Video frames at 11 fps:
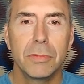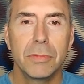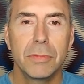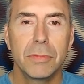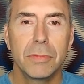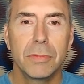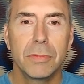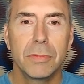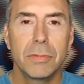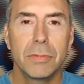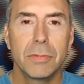
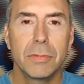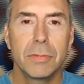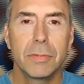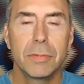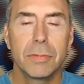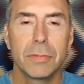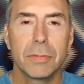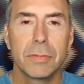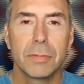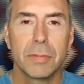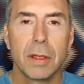
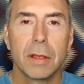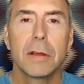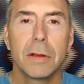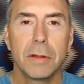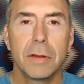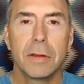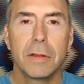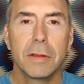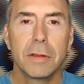(no one is talking)